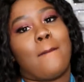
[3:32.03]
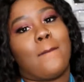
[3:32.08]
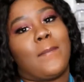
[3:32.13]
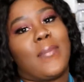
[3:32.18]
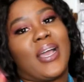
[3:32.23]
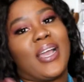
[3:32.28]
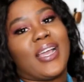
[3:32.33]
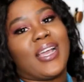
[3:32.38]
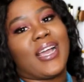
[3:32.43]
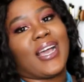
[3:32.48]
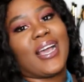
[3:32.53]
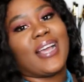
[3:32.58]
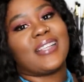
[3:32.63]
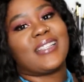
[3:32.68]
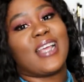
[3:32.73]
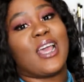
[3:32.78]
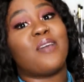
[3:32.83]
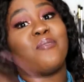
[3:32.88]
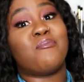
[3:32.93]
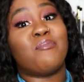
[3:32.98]
Bye guys.
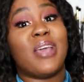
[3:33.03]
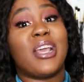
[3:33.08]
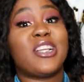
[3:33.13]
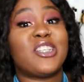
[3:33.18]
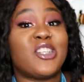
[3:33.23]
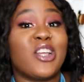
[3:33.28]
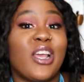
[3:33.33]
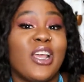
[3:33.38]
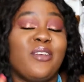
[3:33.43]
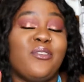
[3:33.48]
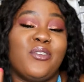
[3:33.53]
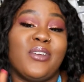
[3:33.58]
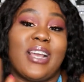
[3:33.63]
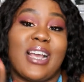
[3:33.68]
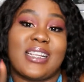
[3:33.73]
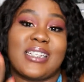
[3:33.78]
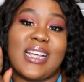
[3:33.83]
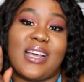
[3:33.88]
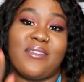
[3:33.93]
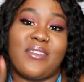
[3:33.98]
And make sure, if you
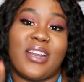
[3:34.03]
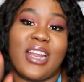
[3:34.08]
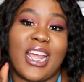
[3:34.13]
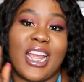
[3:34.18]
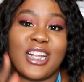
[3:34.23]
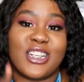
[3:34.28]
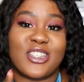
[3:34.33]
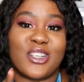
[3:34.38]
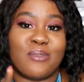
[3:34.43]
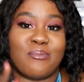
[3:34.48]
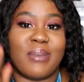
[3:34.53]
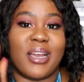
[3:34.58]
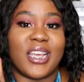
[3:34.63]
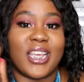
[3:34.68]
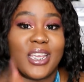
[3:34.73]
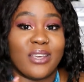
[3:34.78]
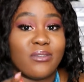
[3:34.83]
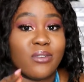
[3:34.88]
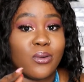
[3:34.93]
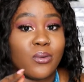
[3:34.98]
guys haven't entered my
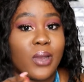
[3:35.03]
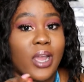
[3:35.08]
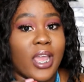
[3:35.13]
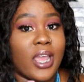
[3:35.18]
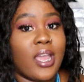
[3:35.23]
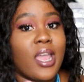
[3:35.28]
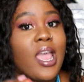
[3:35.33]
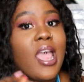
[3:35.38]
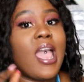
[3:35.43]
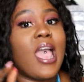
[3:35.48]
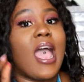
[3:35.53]
giveaway,